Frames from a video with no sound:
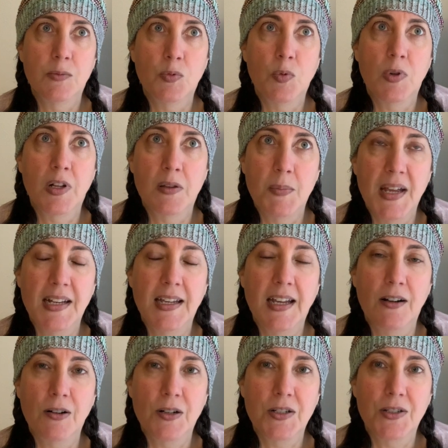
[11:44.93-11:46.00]
One of the main
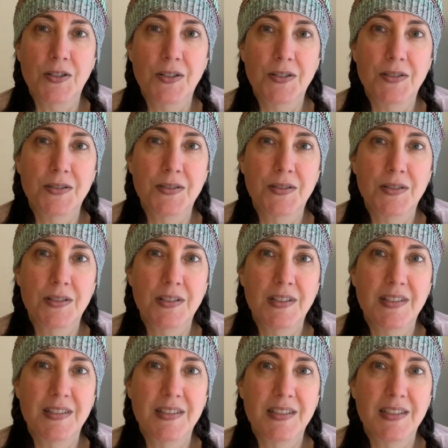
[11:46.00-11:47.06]
characters
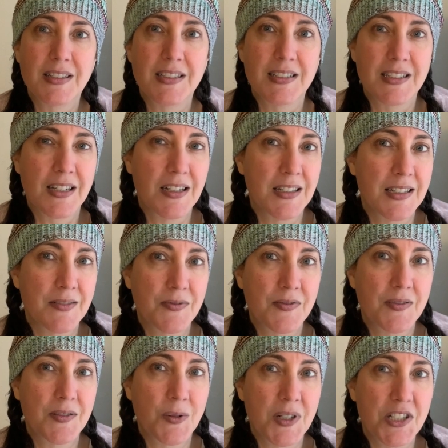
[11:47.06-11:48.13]
is kind of
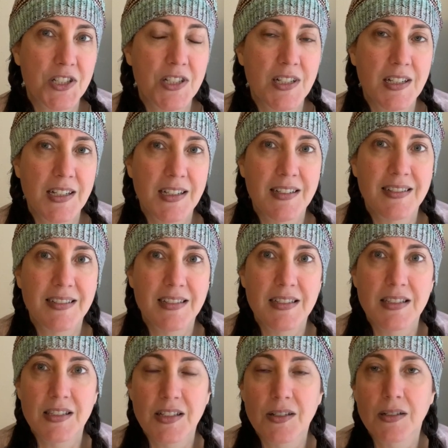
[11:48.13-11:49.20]
questioning,
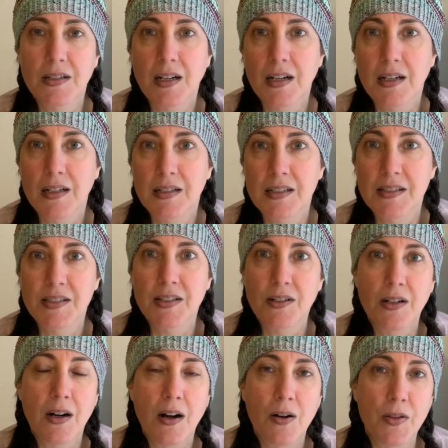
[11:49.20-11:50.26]
is there a God?
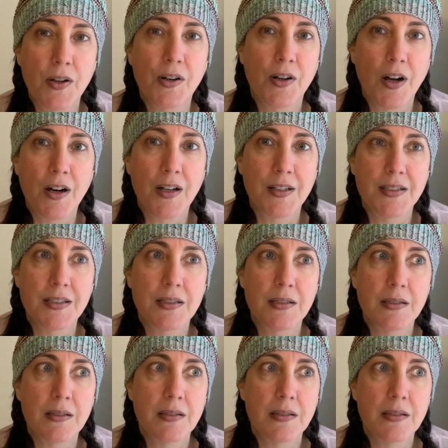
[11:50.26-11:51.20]
Are there gods?